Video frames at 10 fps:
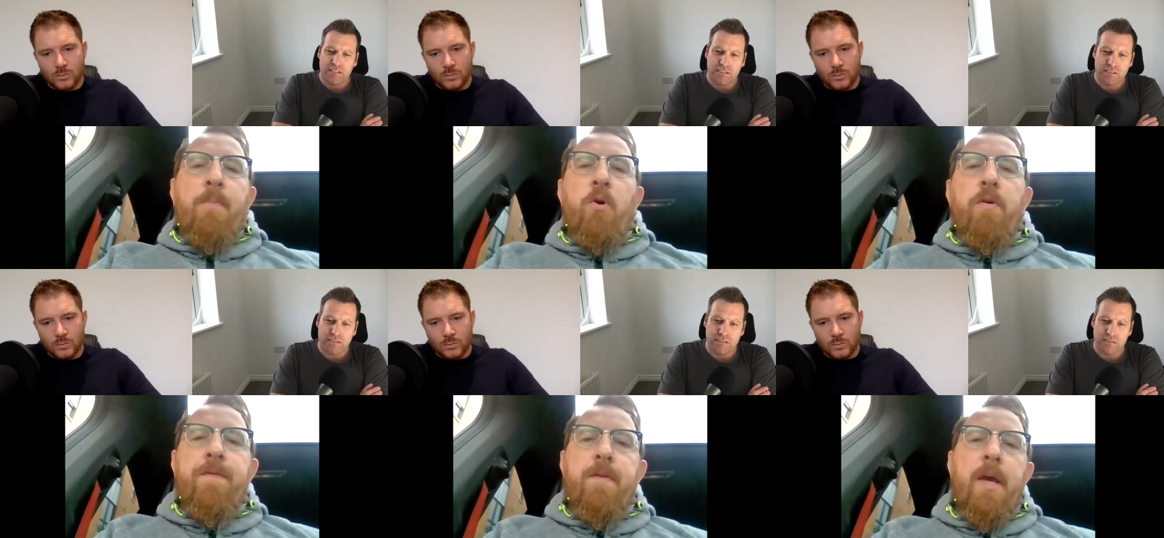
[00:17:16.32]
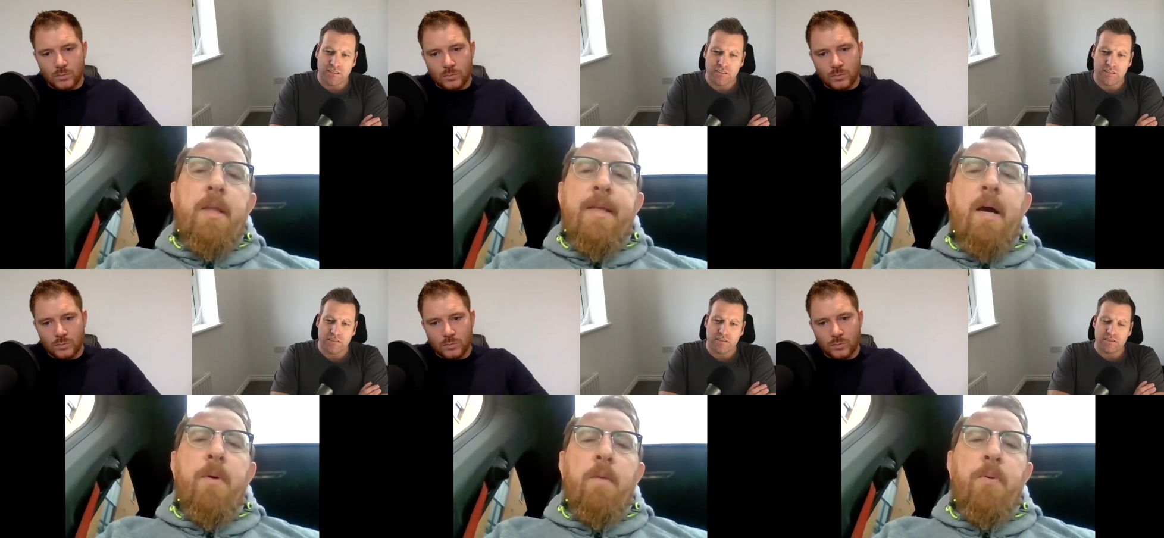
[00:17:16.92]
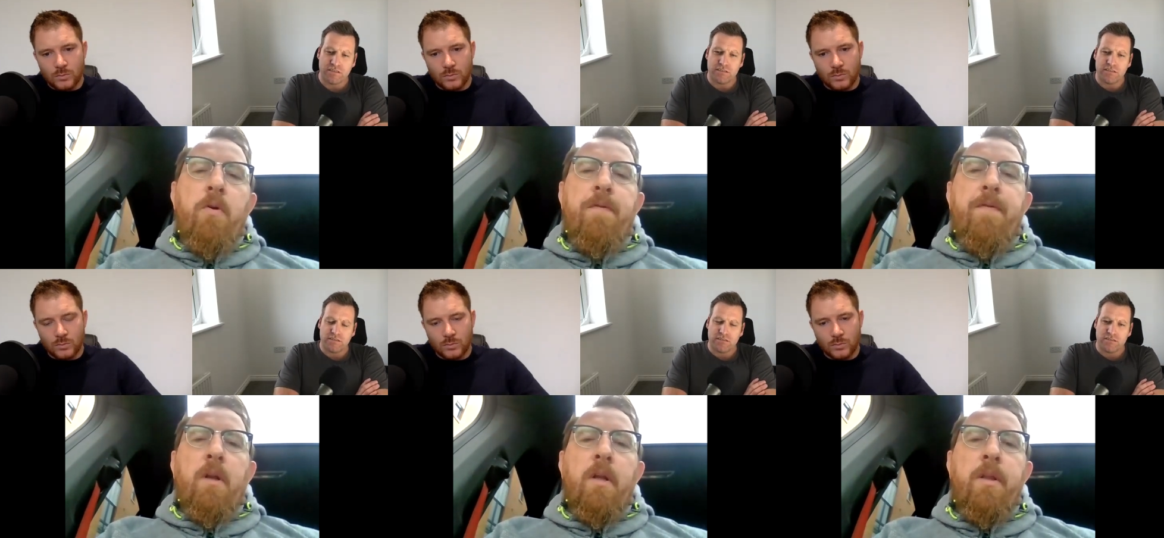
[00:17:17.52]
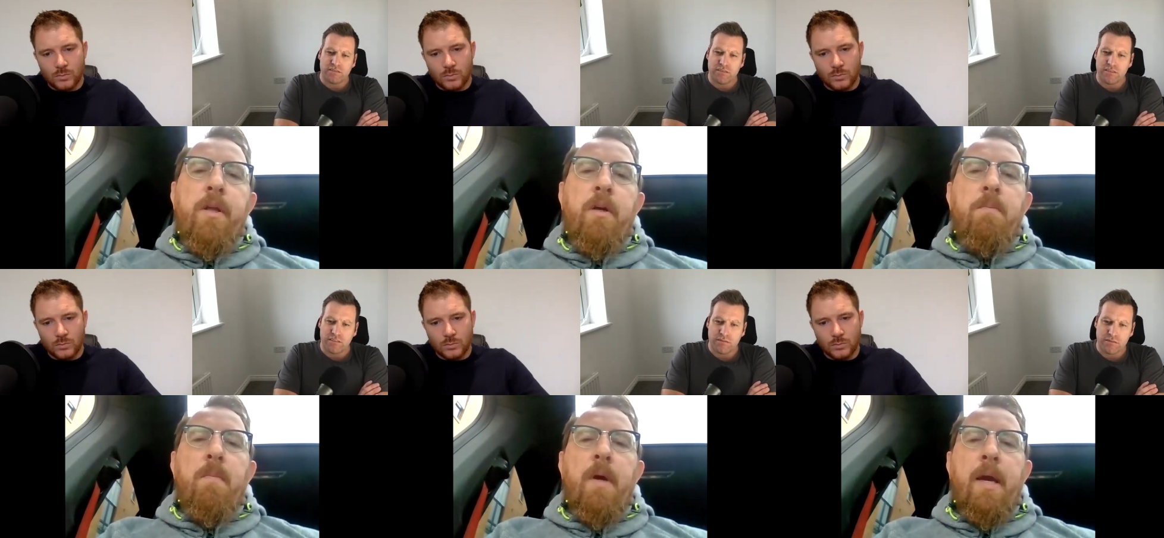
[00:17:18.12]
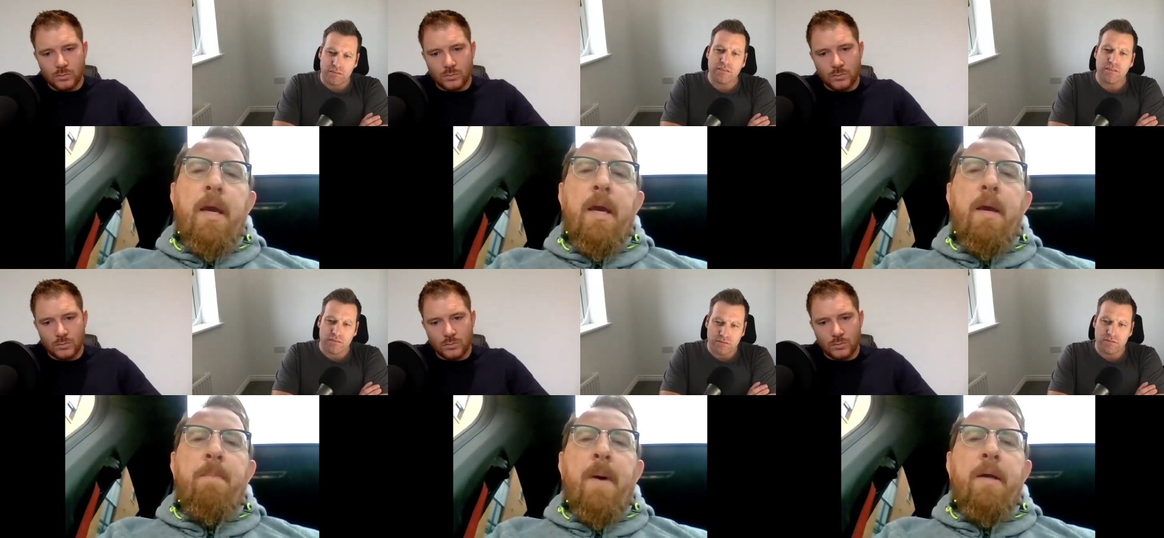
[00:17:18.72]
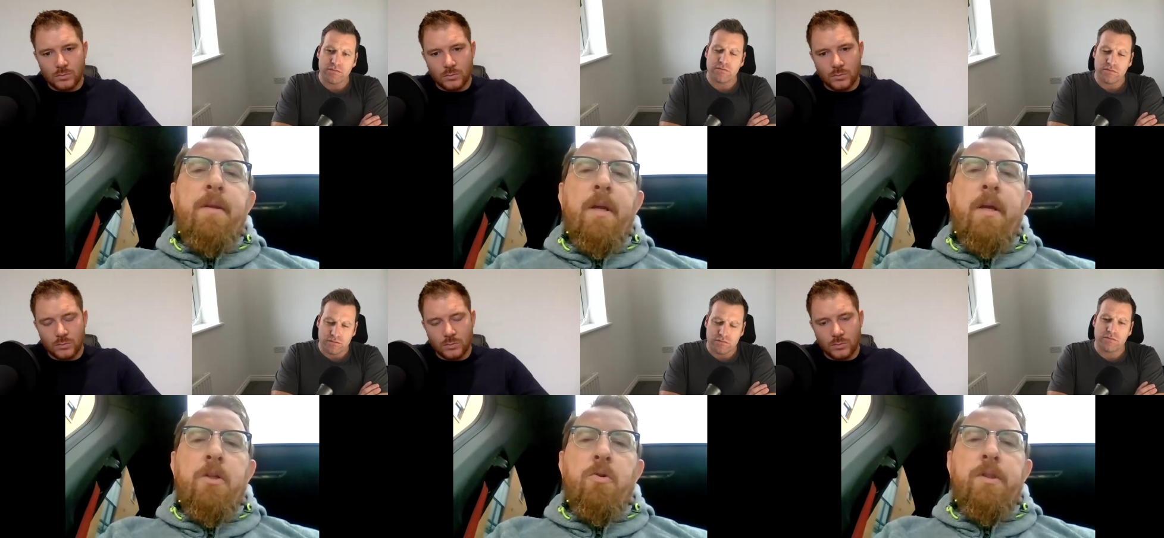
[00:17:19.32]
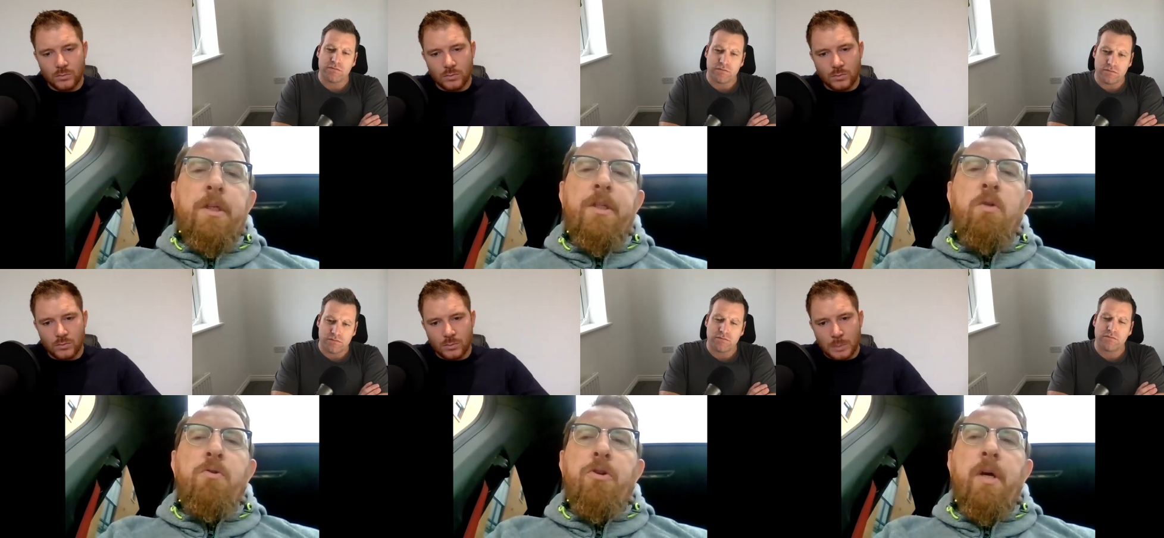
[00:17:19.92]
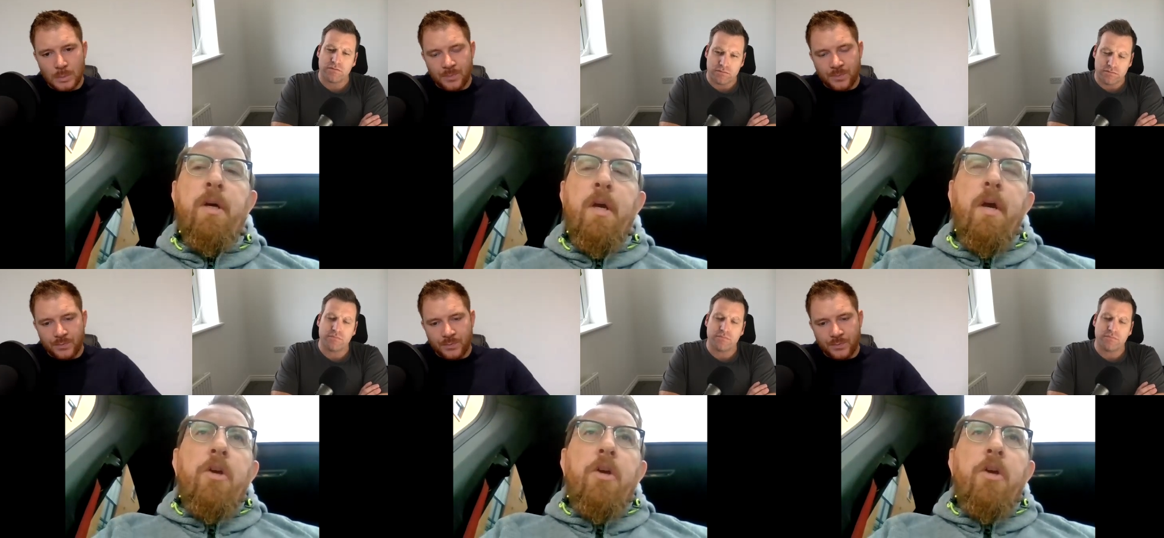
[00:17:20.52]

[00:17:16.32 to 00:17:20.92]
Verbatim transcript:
Speaker 1: proof, uh, tamper proof lithium uh, battery. So it's a sealed unit.